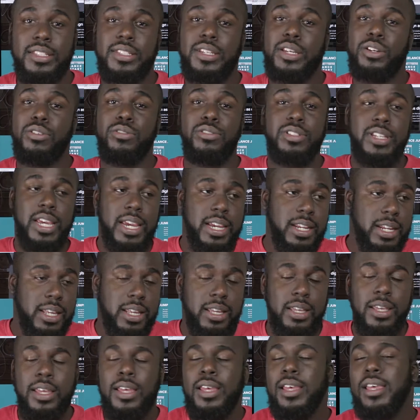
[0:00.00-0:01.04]
it's
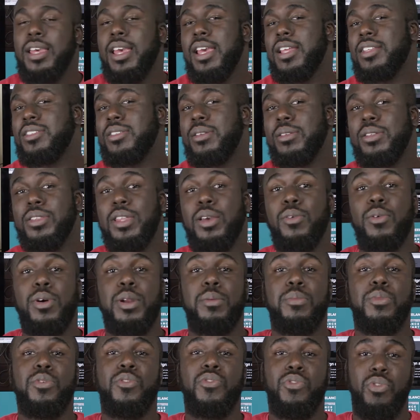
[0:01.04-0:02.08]
entertaining, and something they
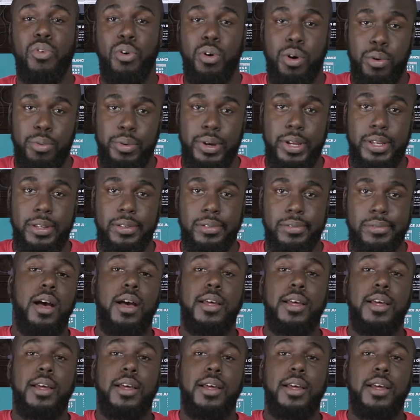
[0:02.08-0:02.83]
want to move forward with.